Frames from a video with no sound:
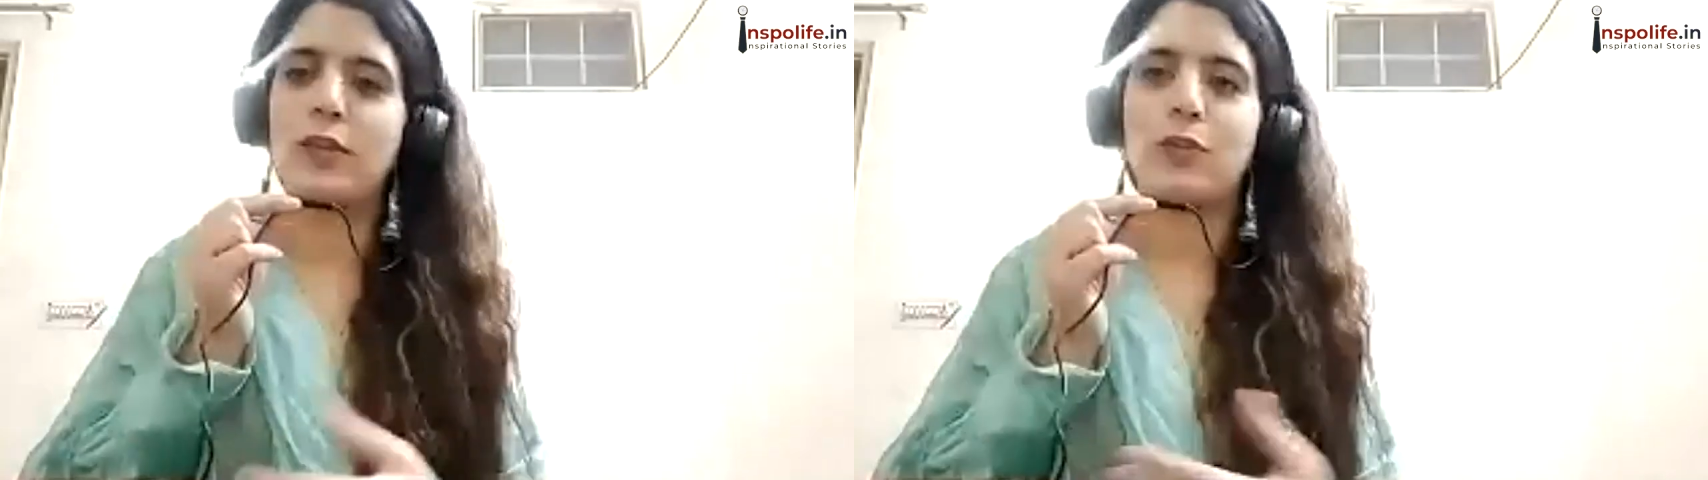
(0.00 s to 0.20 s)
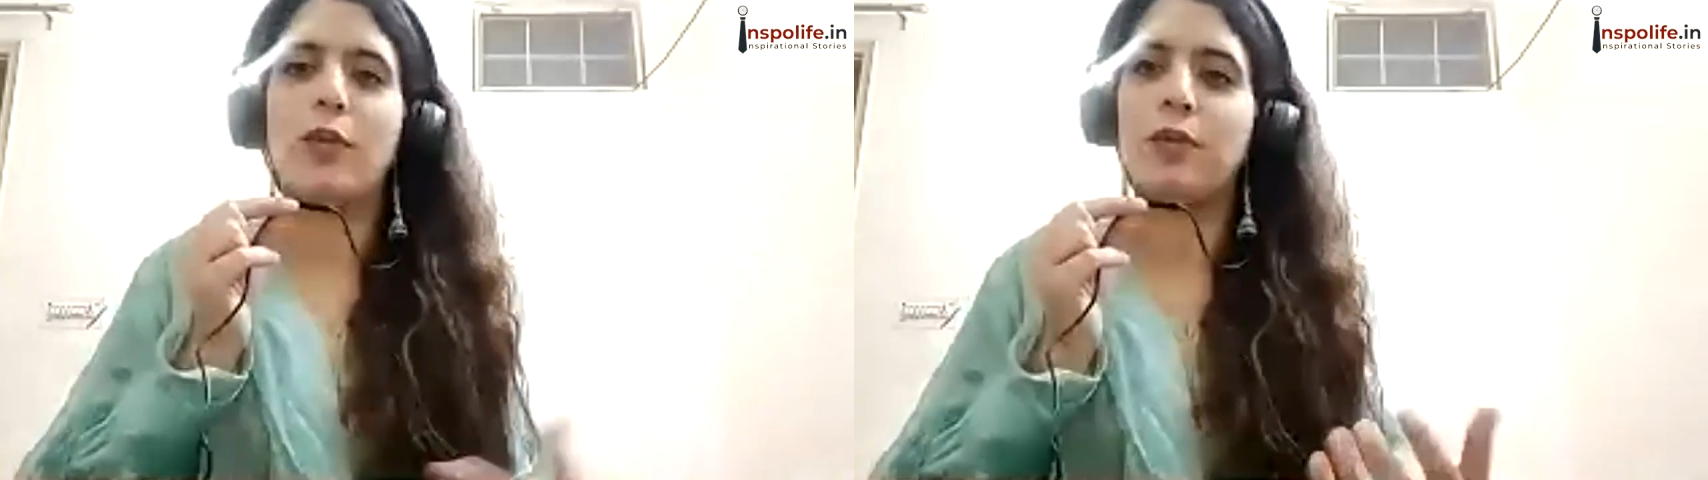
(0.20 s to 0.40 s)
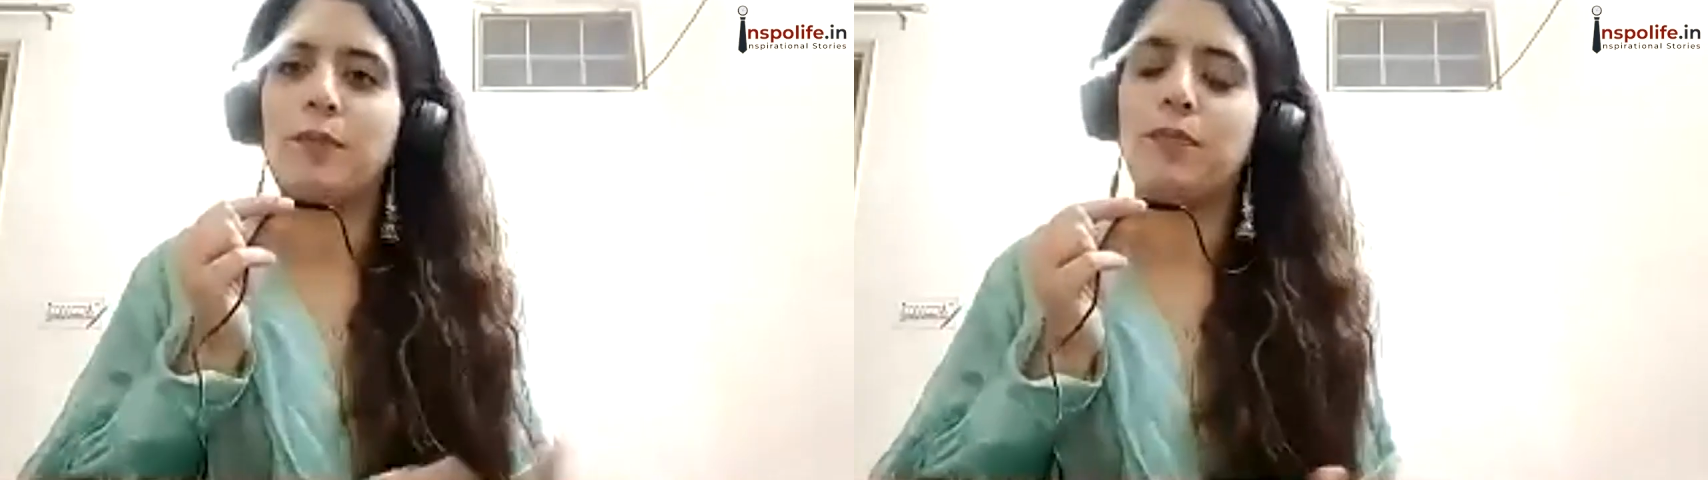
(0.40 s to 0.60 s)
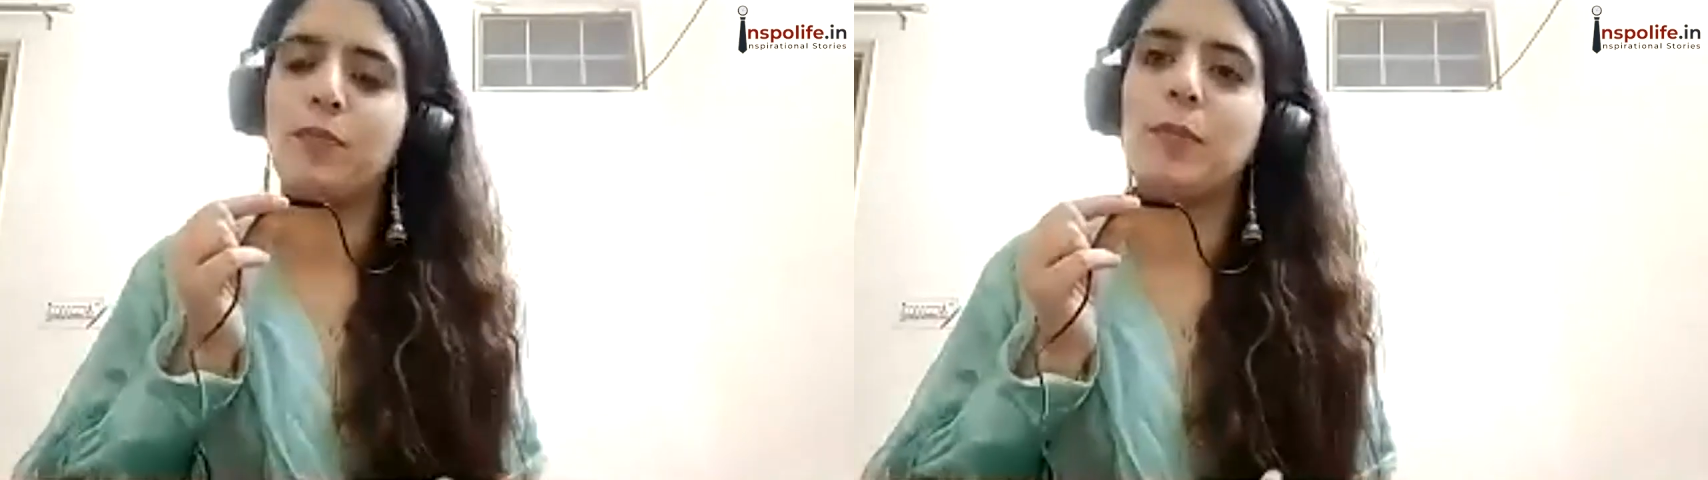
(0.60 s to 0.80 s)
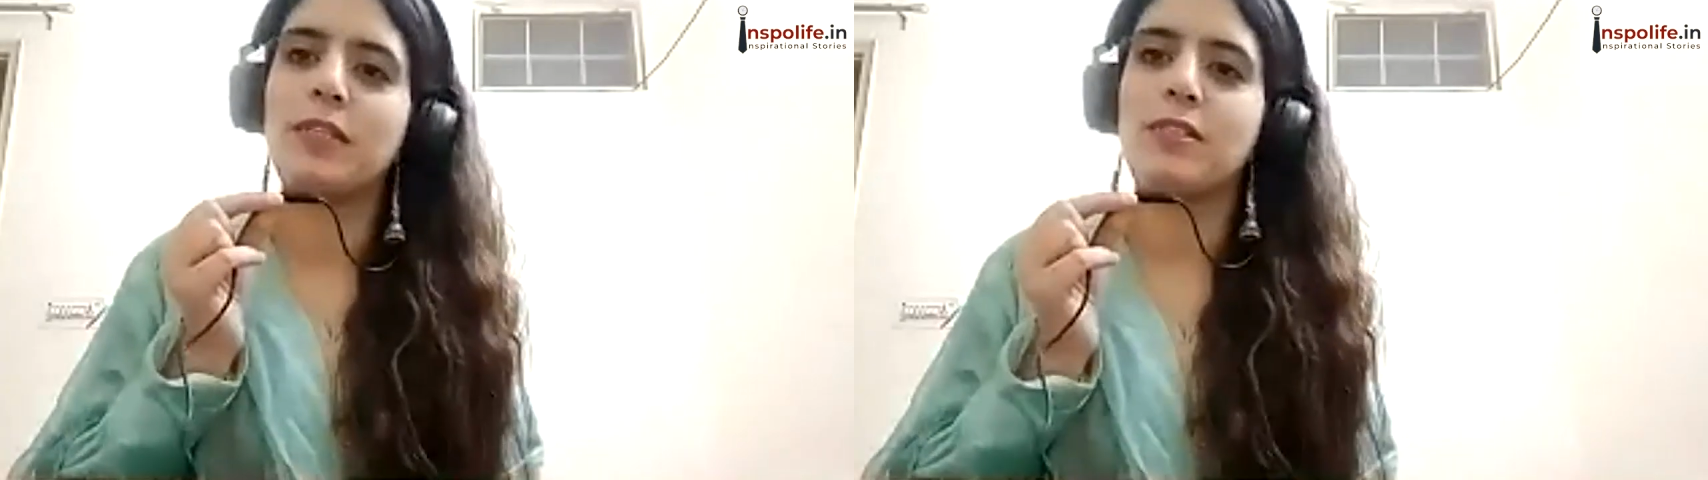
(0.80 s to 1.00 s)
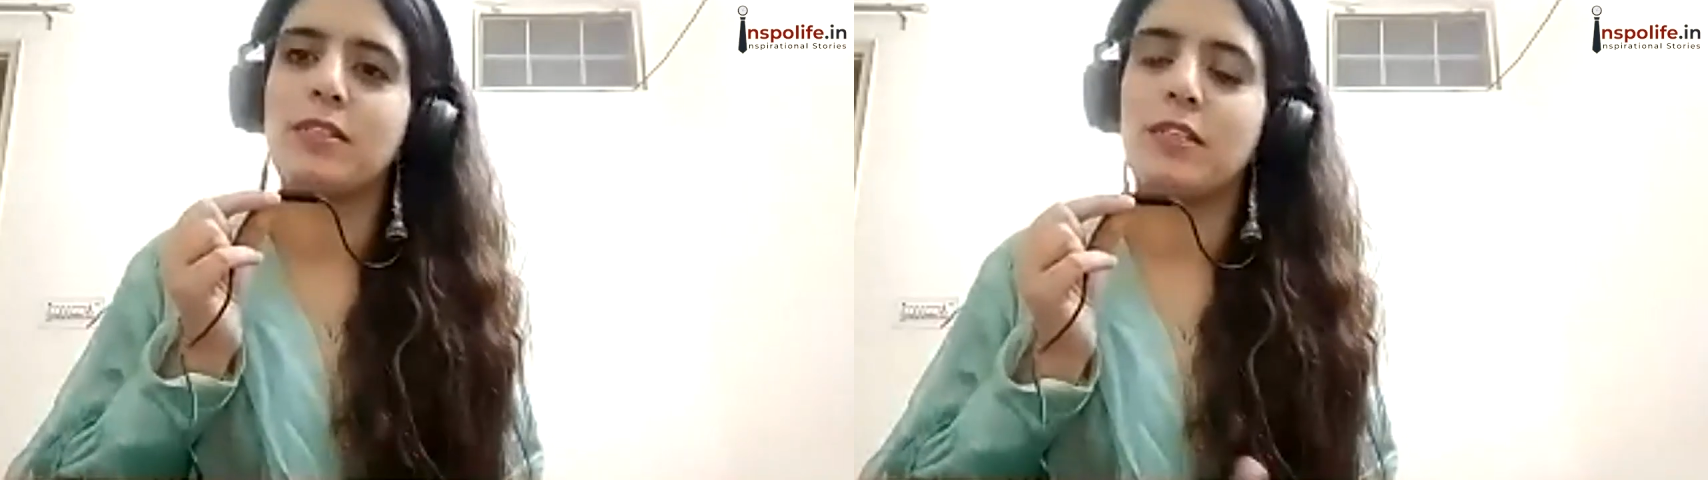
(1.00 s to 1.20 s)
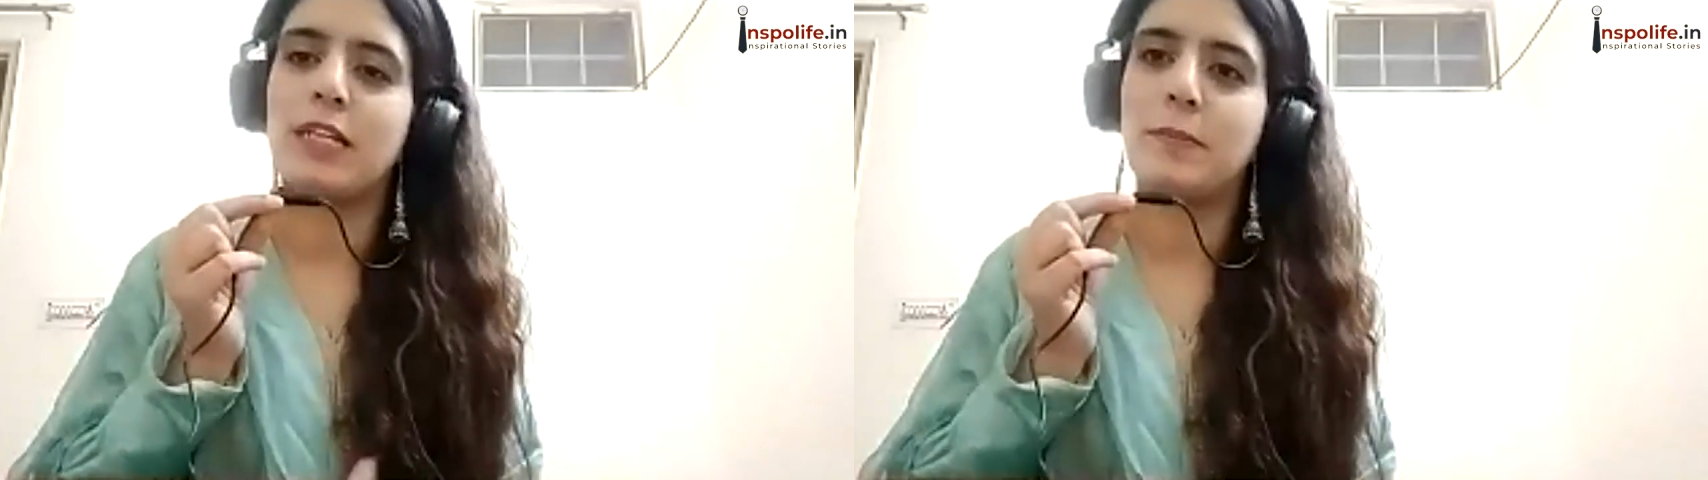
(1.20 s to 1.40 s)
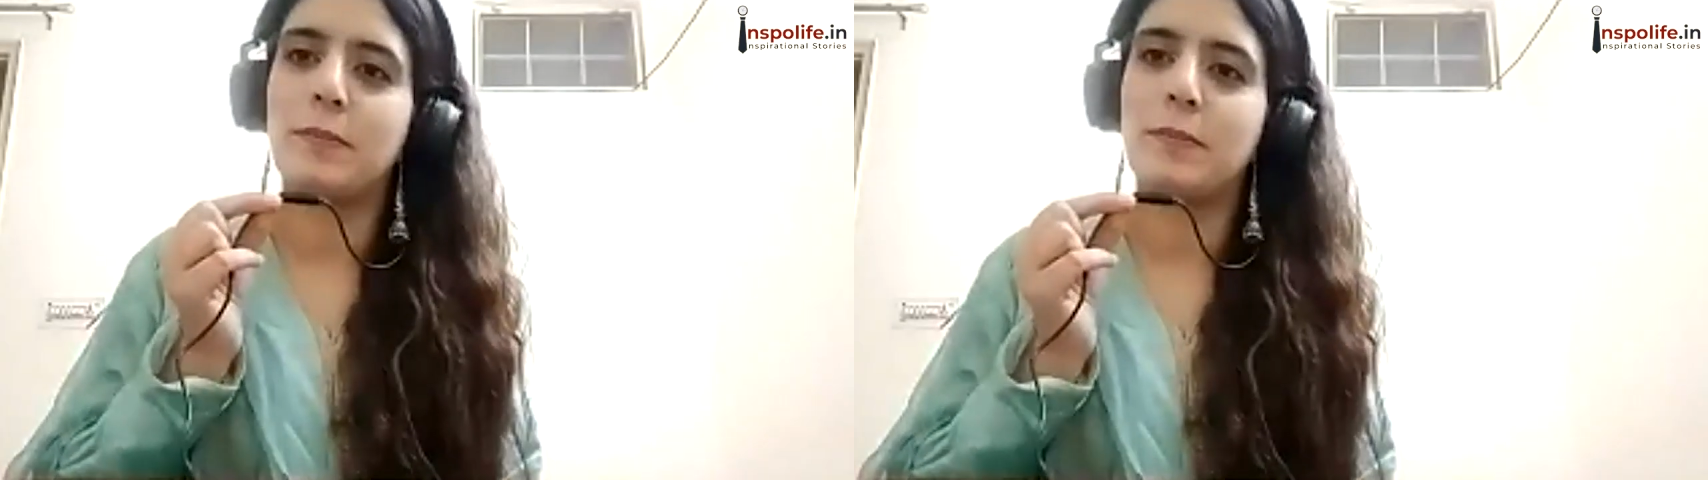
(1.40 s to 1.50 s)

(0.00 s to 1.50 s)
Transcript: thought maybe this is the time.